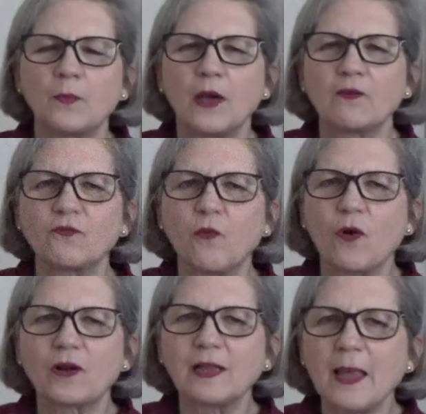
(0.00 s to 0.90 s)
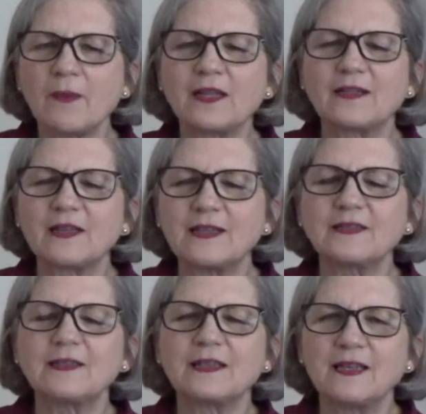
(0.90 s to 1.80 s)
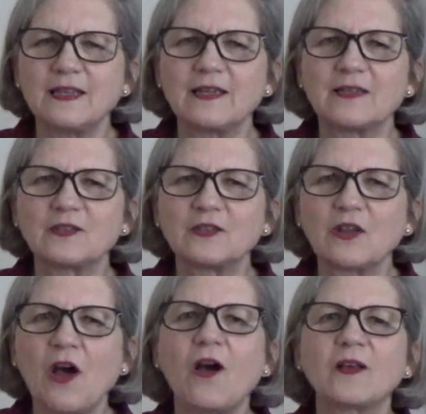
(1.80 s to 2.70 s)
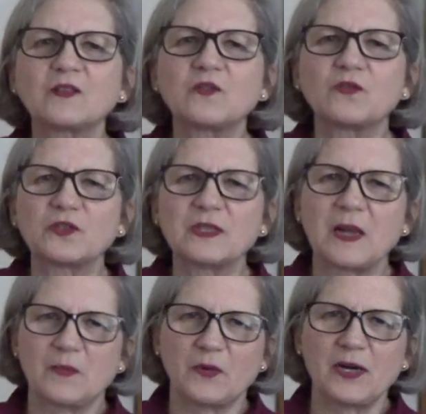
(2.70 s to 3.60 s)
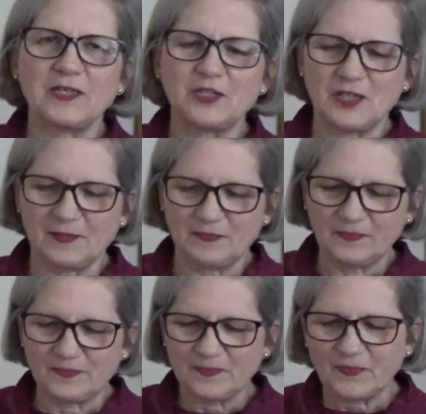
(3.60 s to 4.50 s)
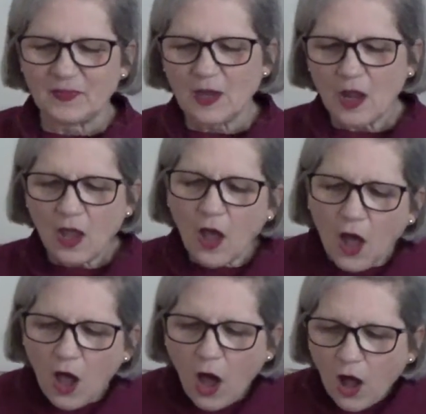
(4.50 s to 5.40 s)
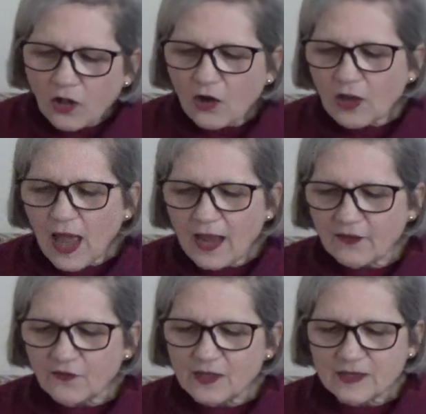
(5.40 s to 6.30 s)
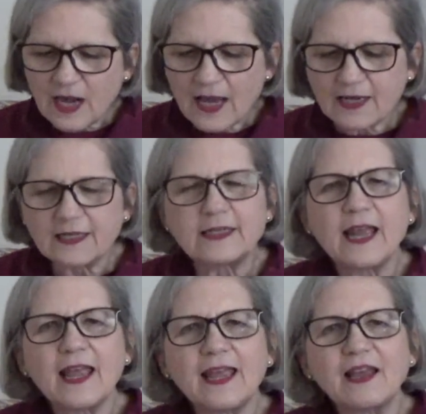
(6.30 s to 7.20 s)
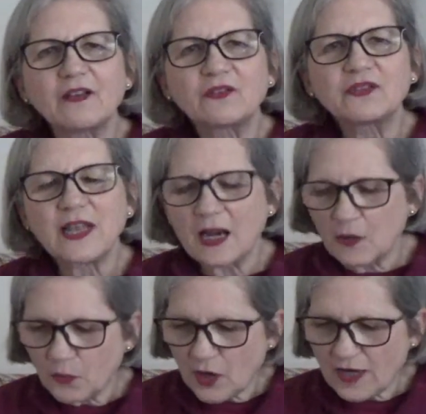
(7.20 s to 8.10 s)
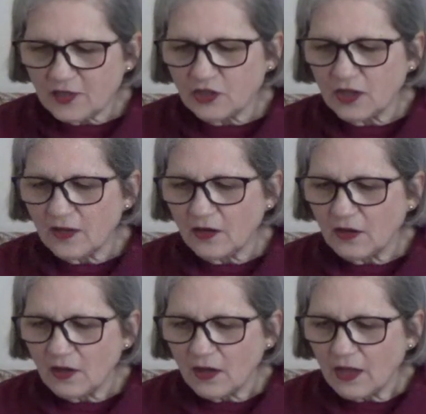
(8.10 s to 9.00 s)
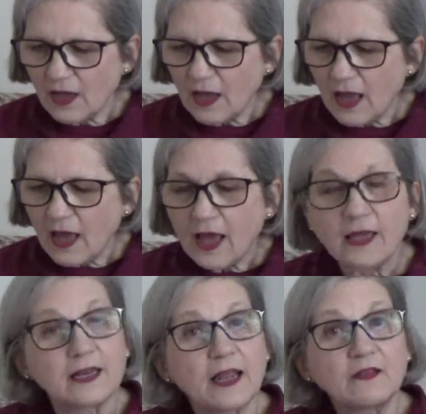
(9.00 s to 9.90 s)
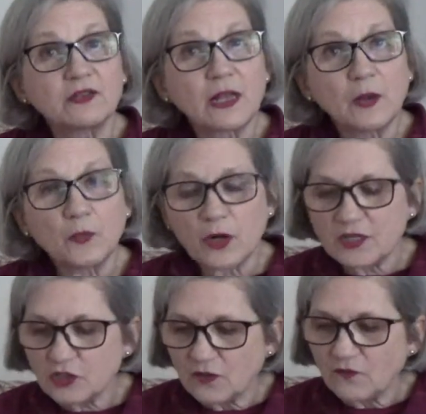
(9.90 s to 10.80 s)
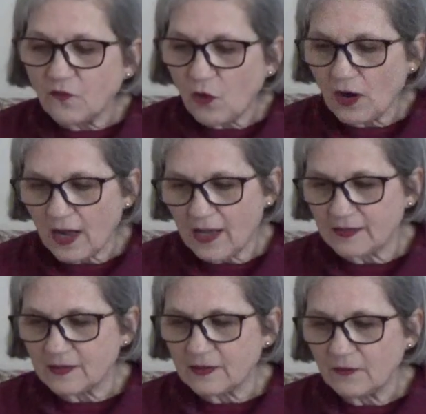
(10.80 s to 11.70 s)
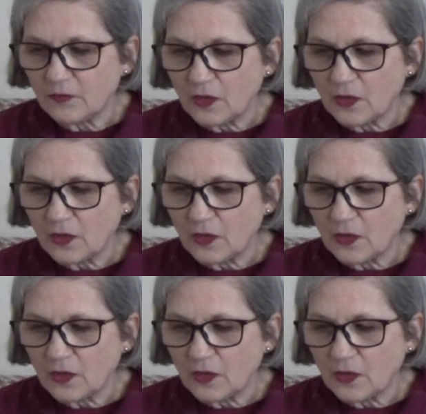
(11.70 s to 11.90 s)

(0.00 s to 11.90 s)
But for Clement, this is cause for celebration. All our life is like a day of celebration, a day of celebration for us.